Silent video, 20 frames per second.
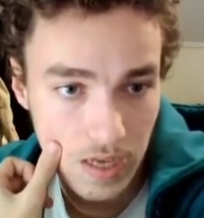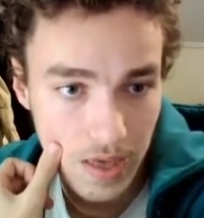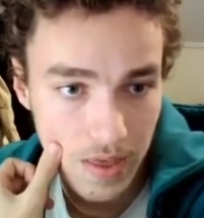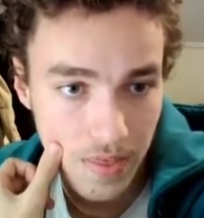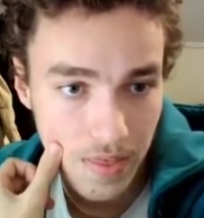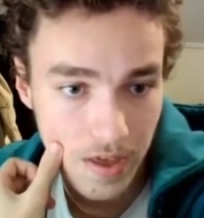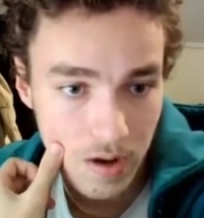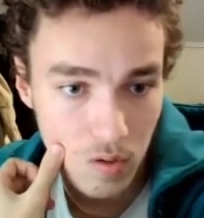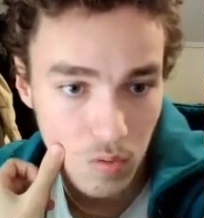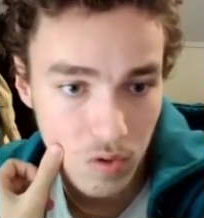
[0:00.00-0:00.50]

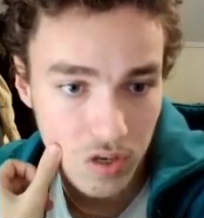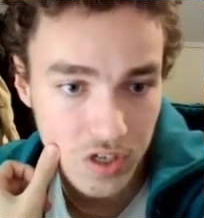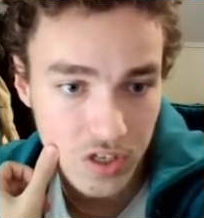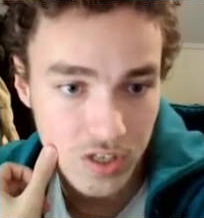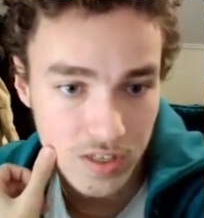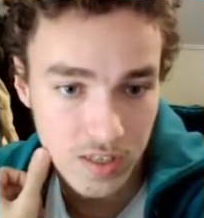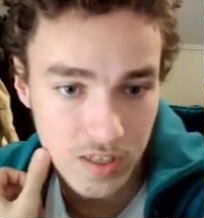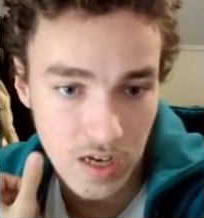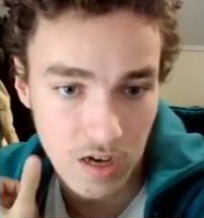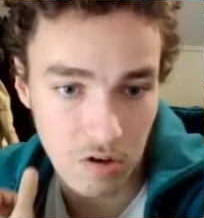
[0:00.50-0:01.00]
that
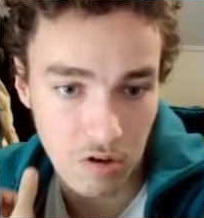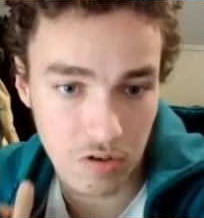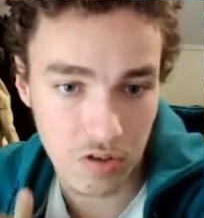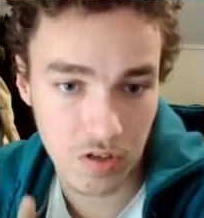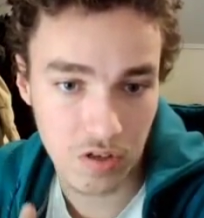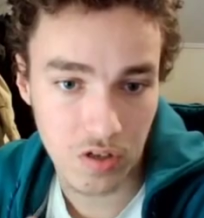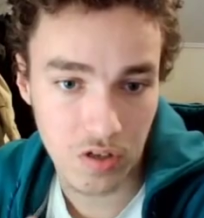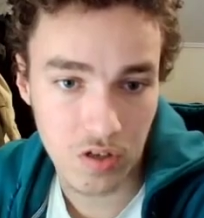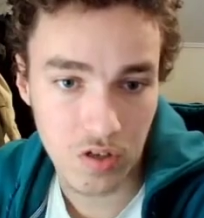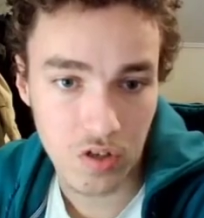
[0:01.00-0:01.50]
reaches out
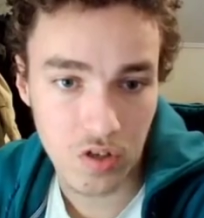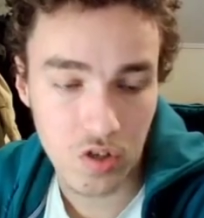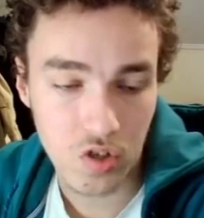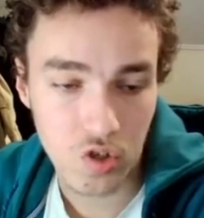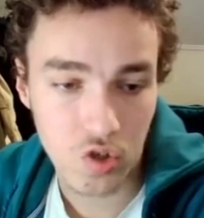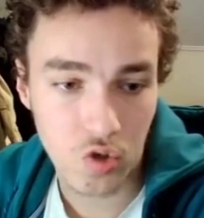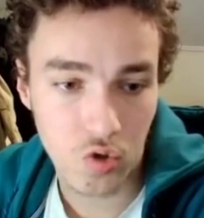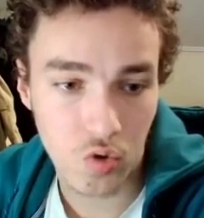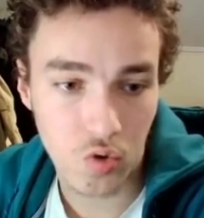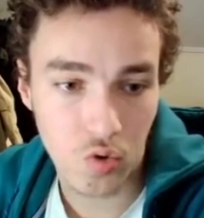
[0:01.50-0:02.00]

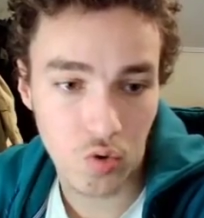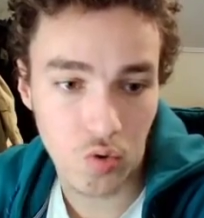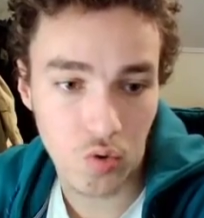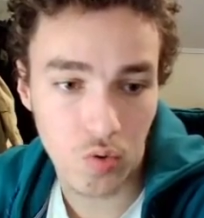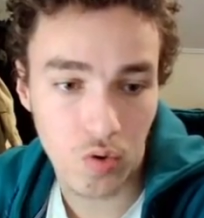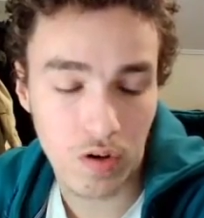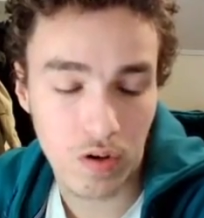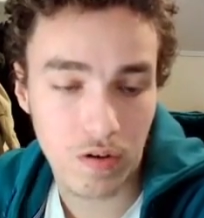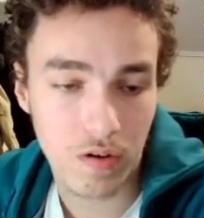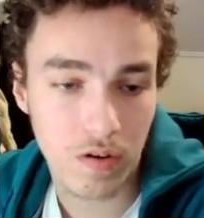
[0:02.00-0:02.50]

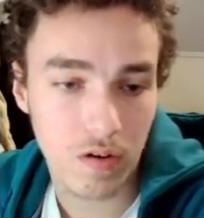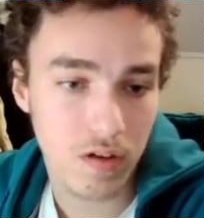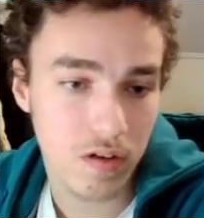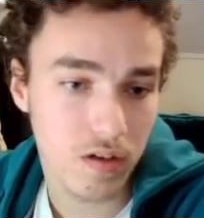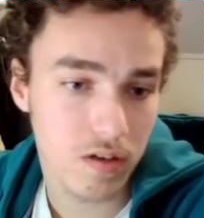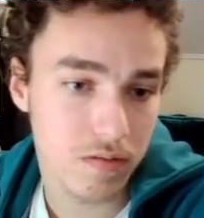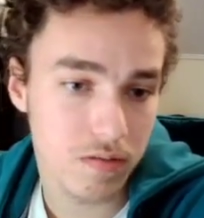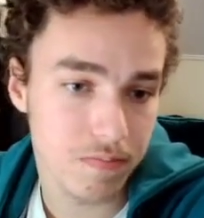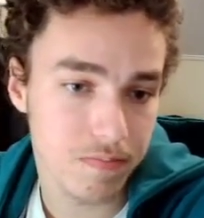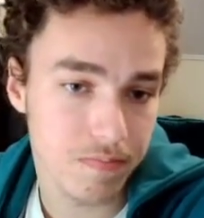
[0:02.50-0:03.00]
to,
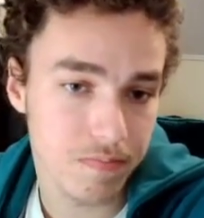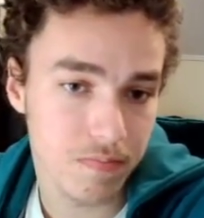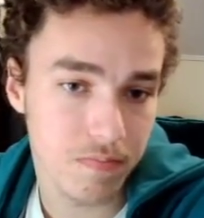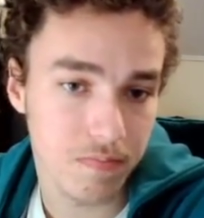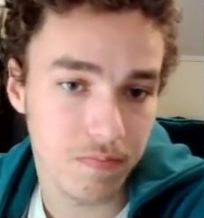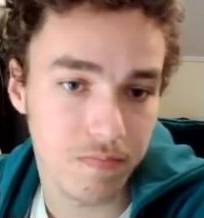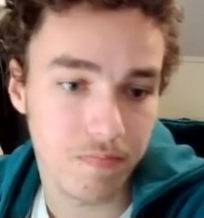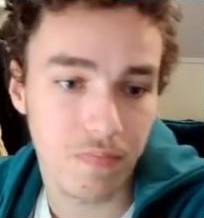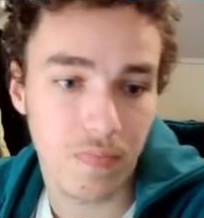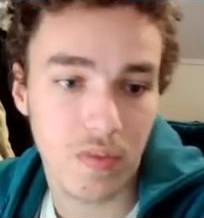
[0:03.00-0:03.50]

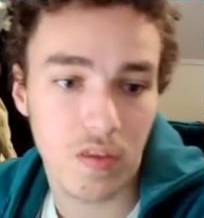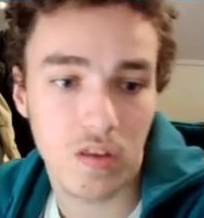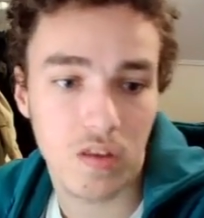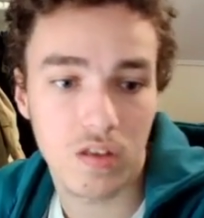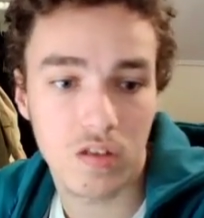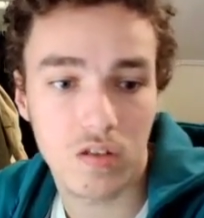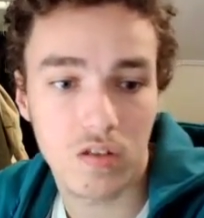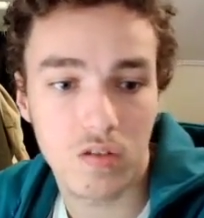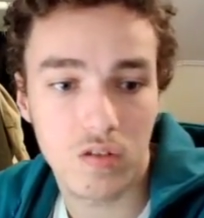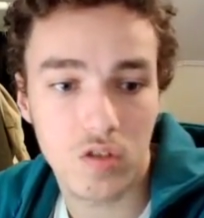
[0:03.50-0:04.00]

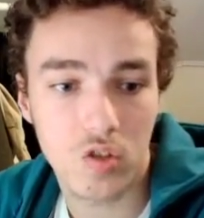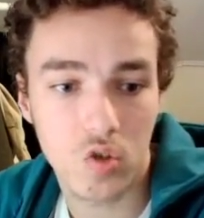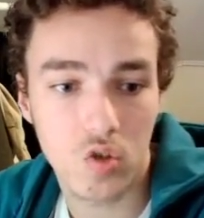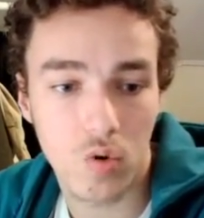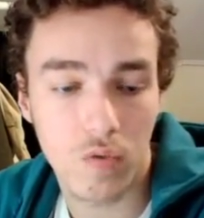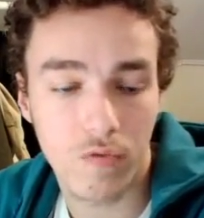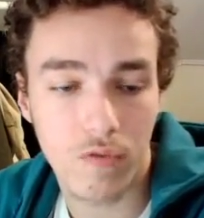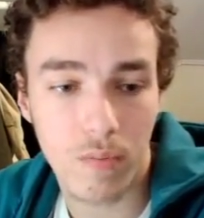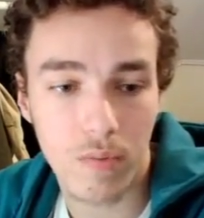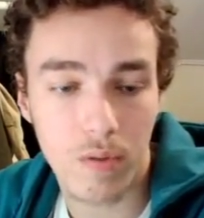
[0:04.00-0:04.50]

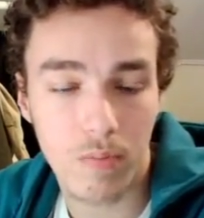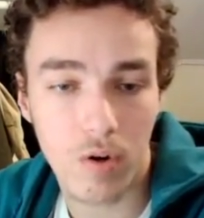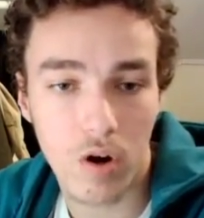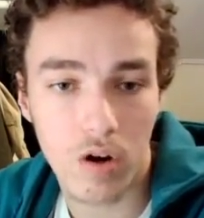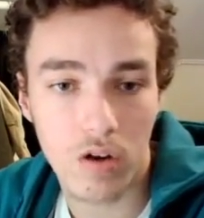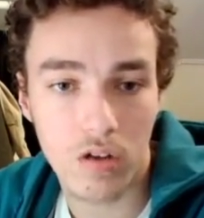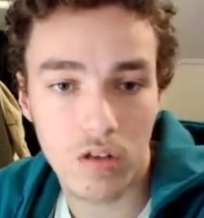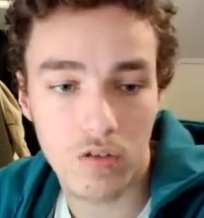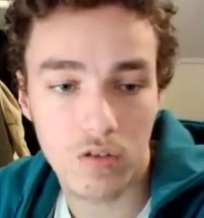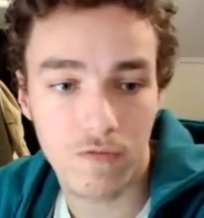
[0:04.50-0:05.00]
so
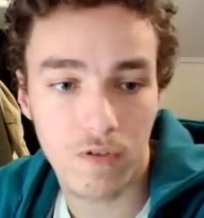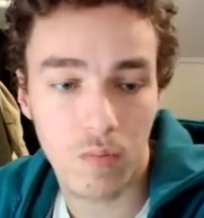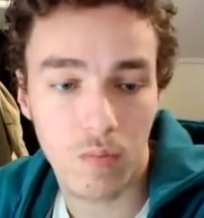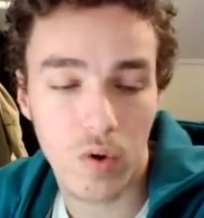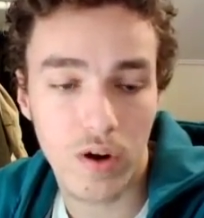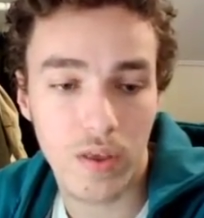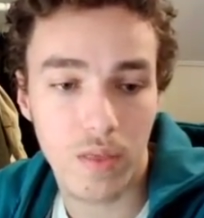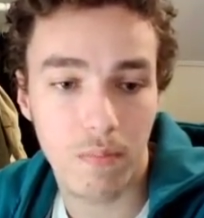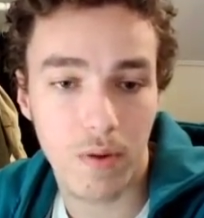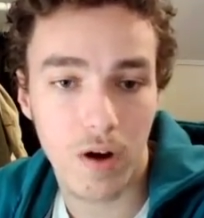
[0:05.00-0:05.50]
from
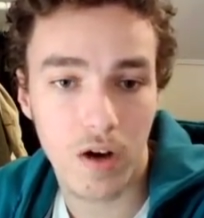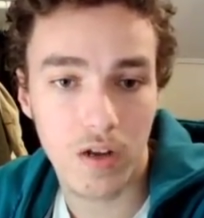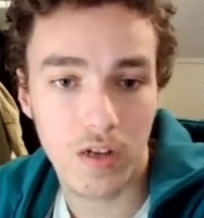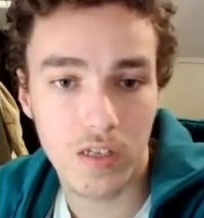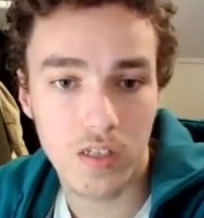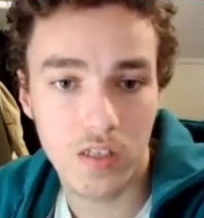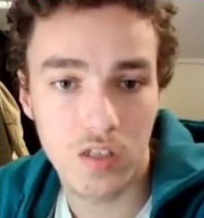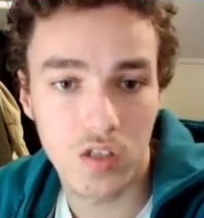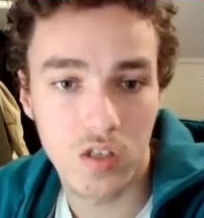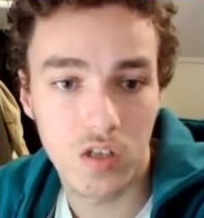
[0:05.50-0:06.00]
where the pawn
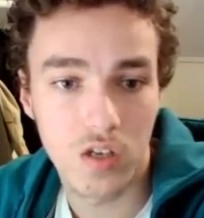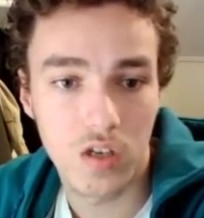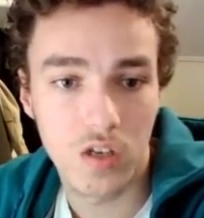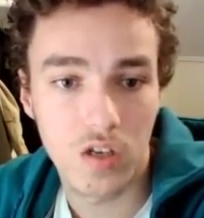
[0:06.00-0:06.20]
is,